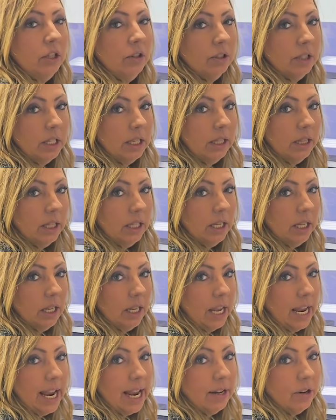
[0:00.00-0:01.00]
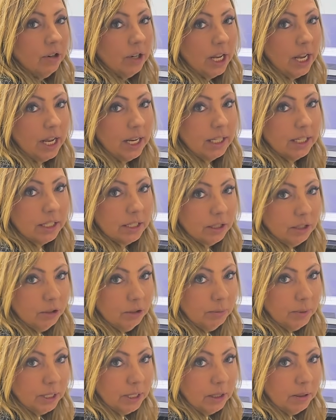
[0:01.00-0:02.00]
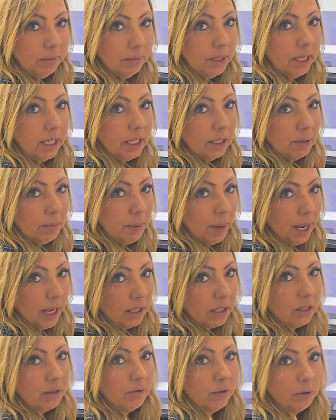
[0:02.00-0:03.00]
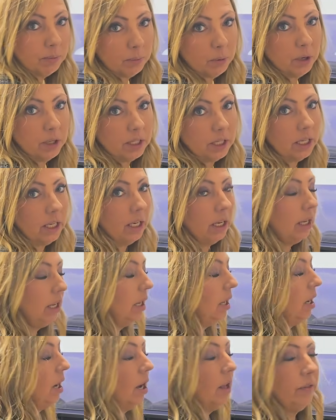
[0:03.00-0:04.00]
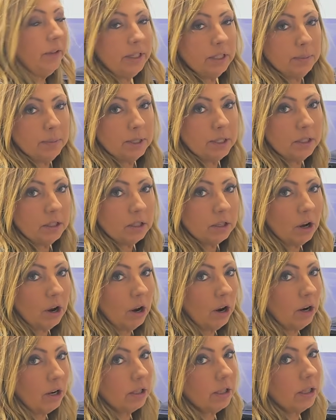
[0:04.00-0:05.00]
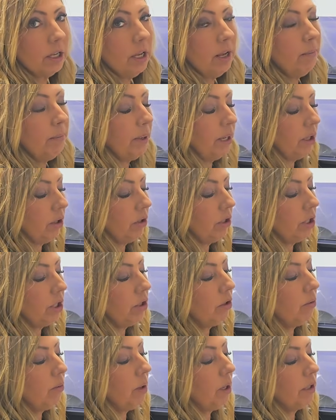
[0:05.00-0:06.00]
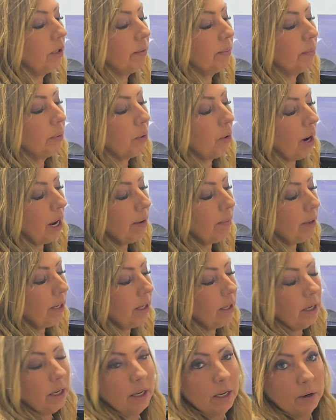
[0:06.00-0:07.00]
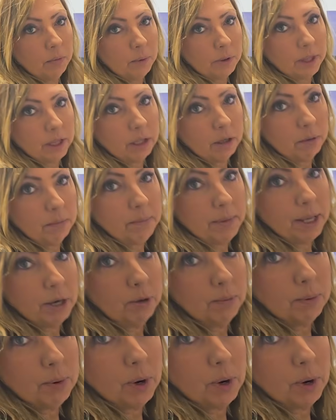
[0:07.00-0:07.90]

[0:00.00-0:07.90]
using the anodized aluminum is best for printing on these business cards, but you'll still want to prime it with a little metal